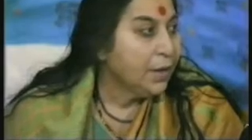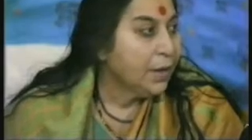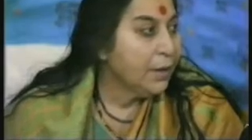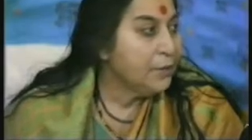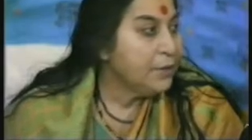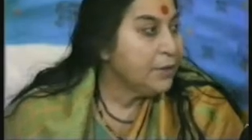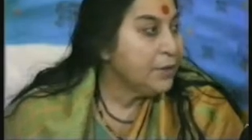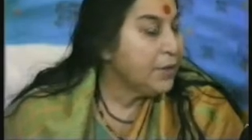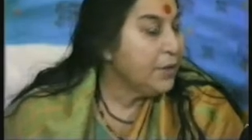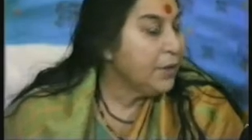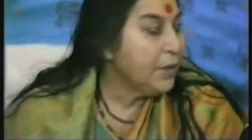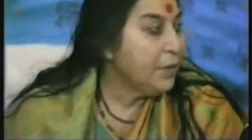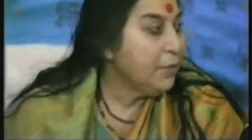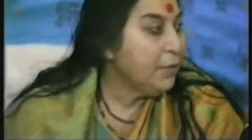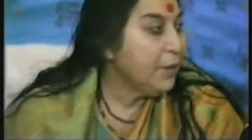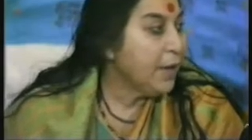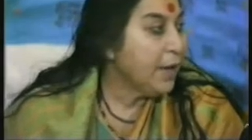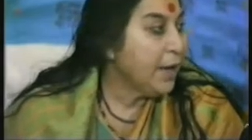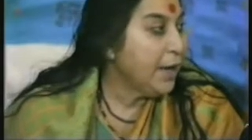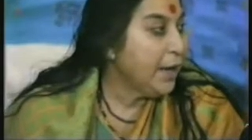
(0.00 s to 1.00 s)
I've
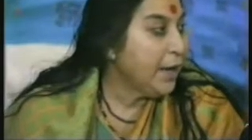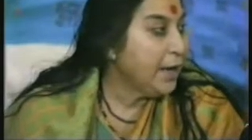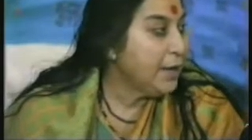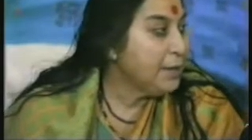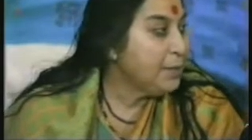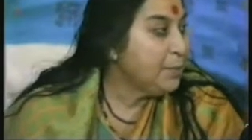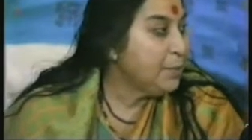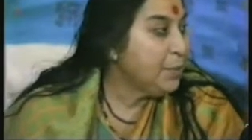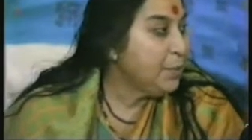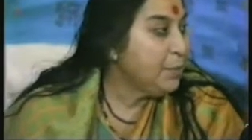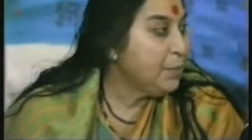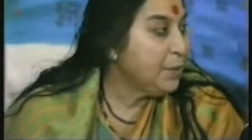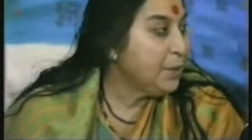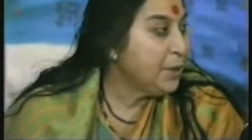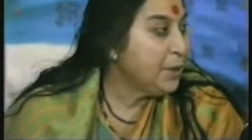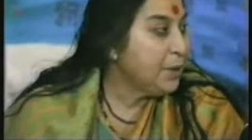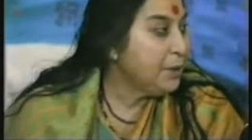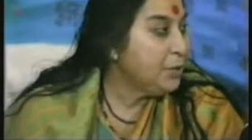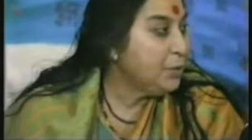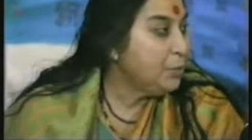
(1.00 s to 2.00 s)
seen when I ask people
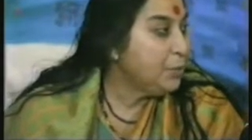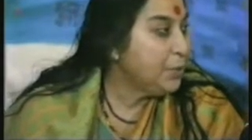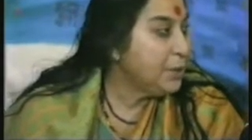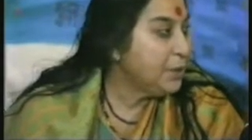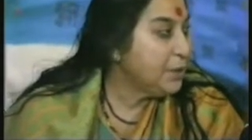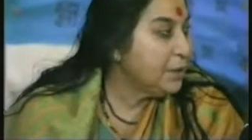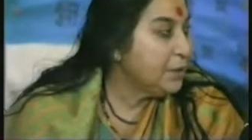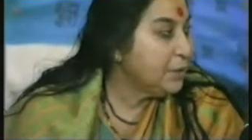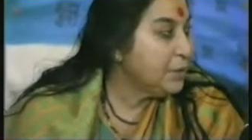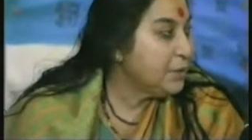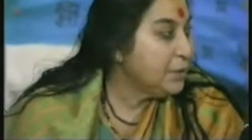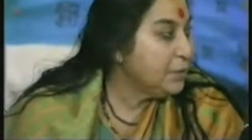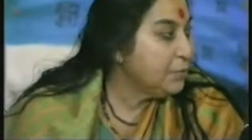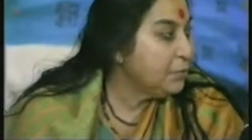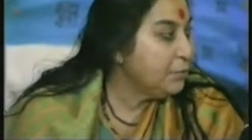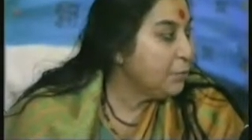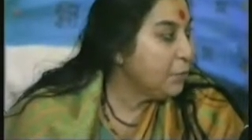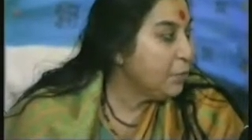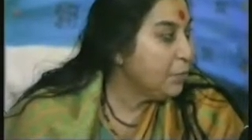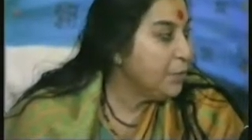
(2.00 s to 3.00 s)
that you better
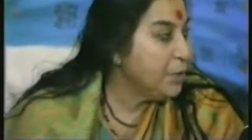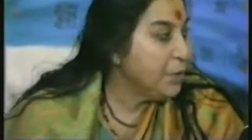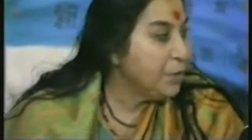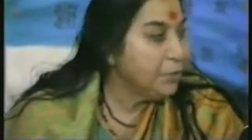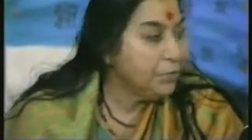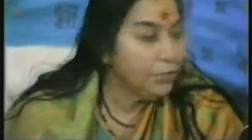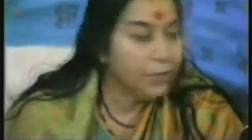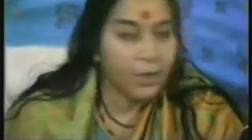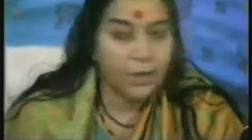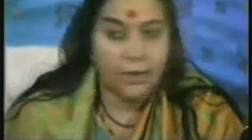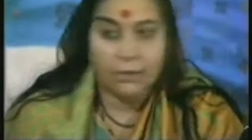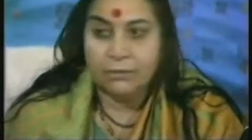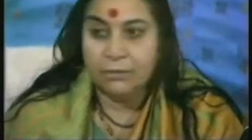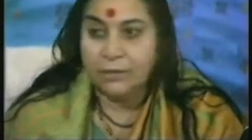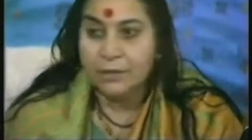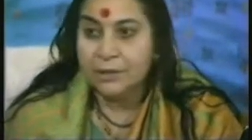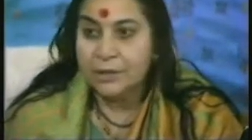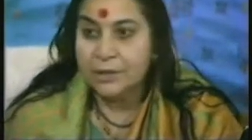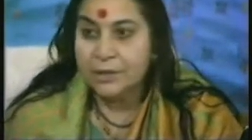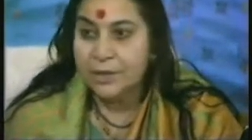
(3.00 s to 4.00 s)
shift from here to there,
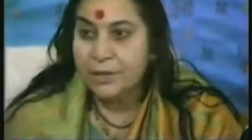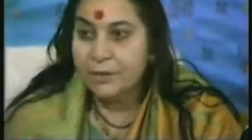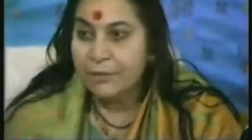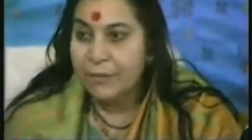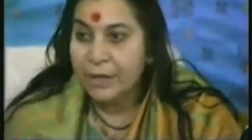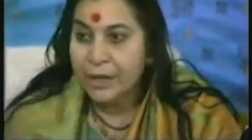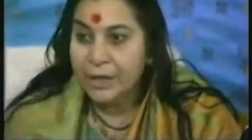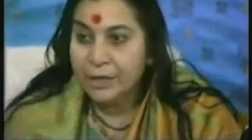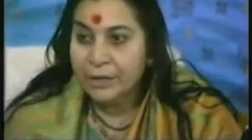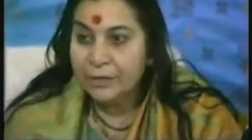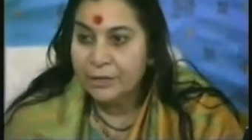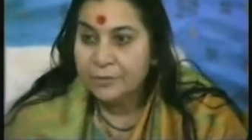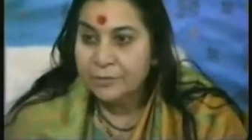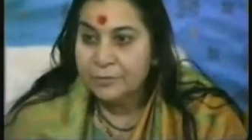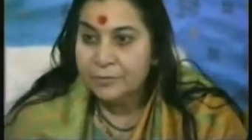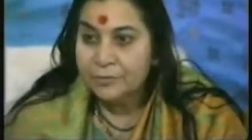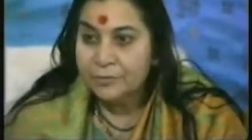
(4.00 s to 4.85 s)
they just get frightened.